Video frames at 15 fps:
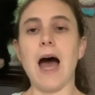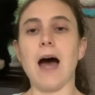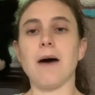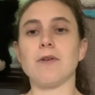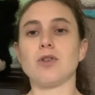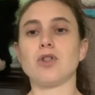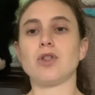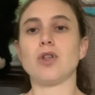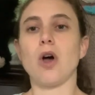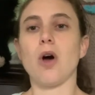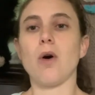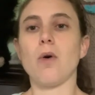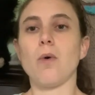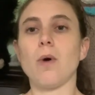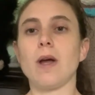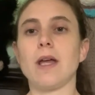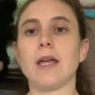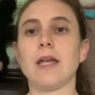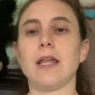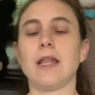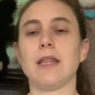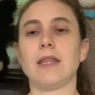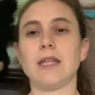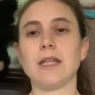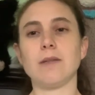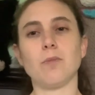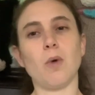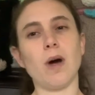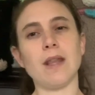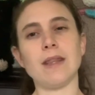So the
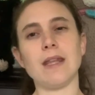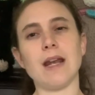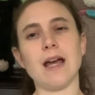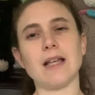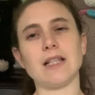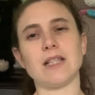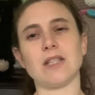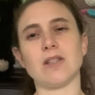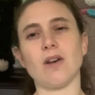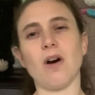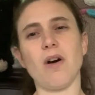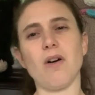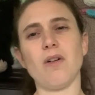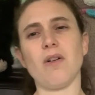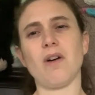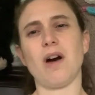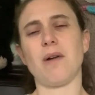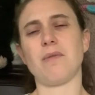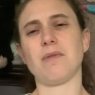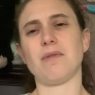one that I saw,